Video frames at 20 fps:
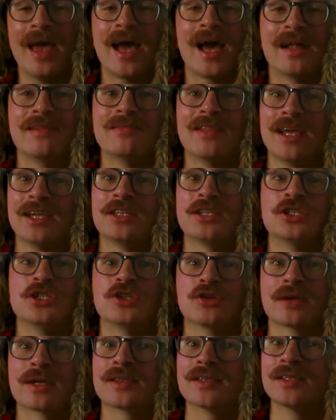And then
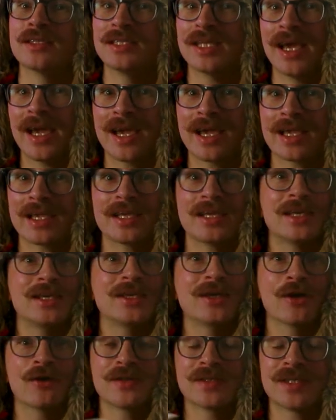during the day, he
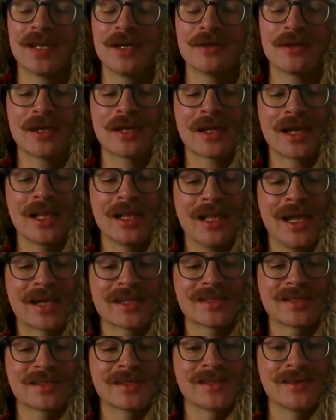goes out and
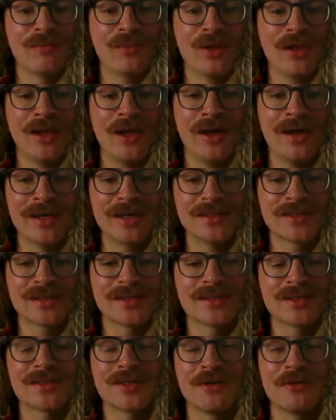collects supplies.
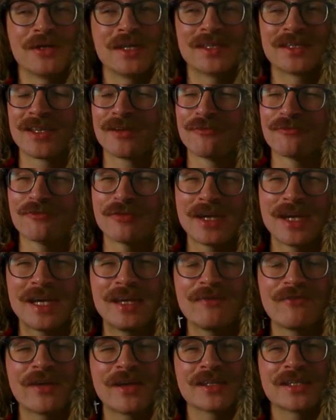So it's a
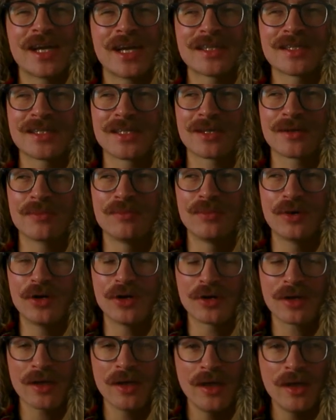really fantastic
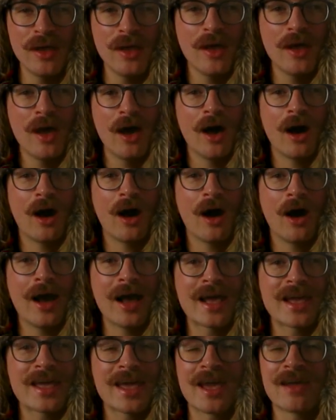book.
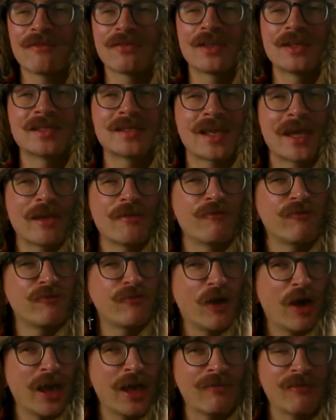I gave this a
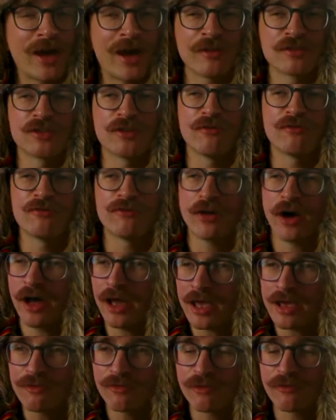5 out of
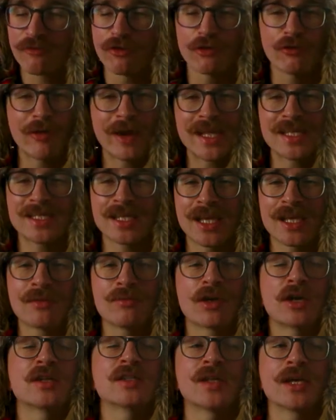5 for rating
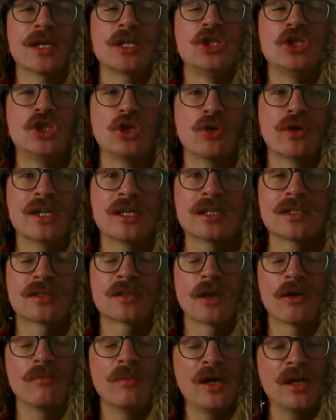because I enjoyed it
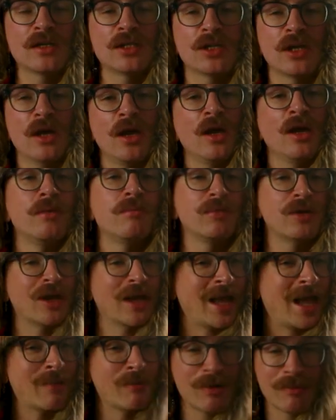so much, but I
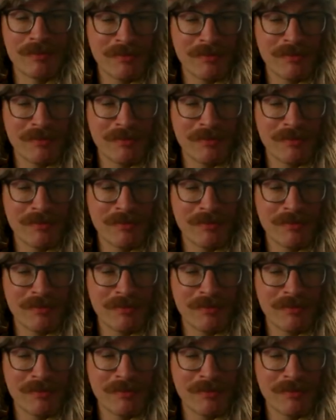am a